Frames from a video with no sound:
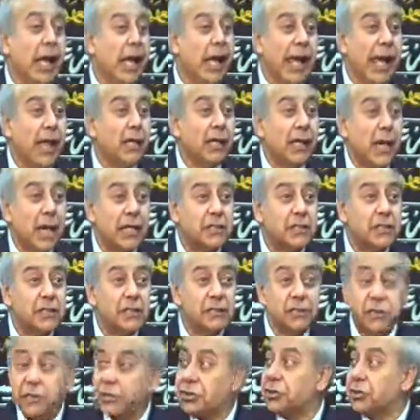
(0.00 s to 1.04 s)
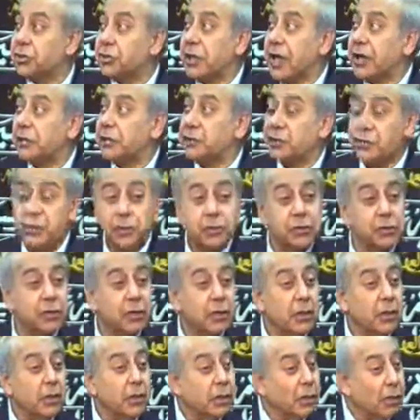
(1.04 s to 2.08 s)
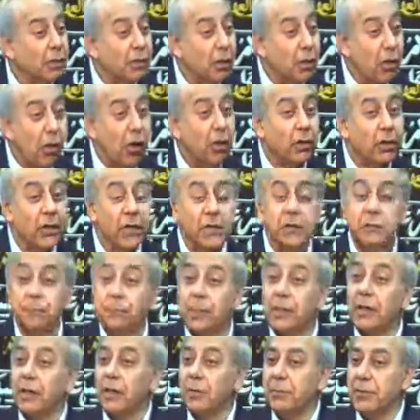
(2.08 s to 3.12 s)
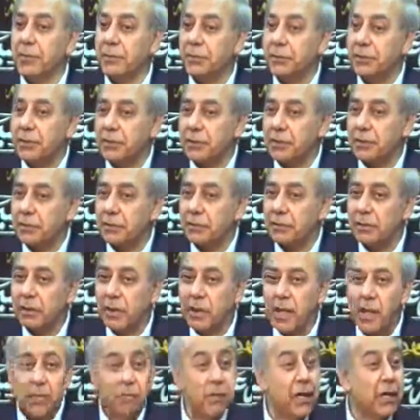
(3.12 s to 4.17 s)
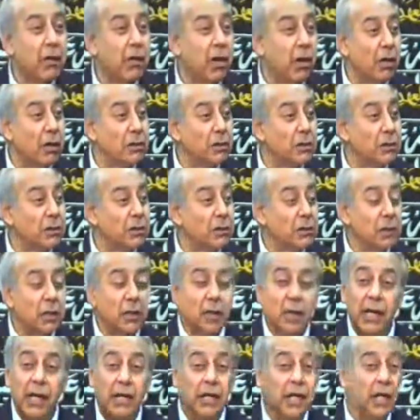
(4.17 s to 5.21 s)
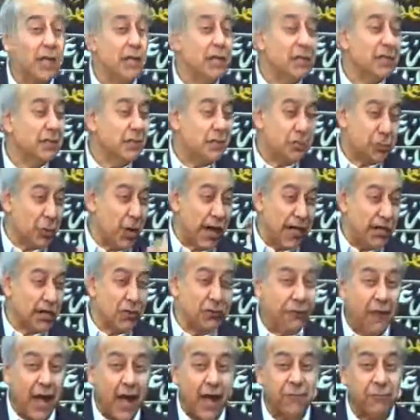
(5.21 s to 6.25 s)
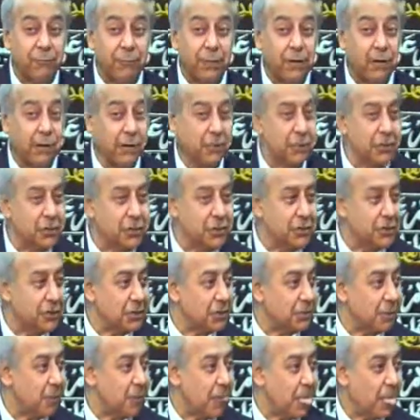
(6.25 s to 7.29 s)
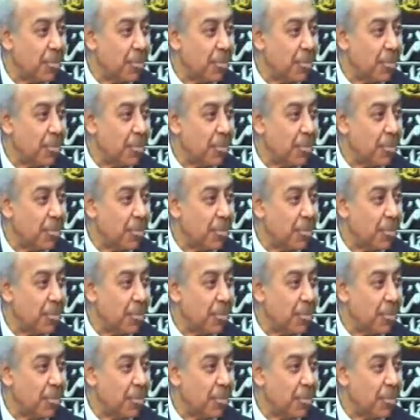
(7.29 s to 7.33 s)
And let us just touch on his pilgrimages, because he did 25 pilgrimages,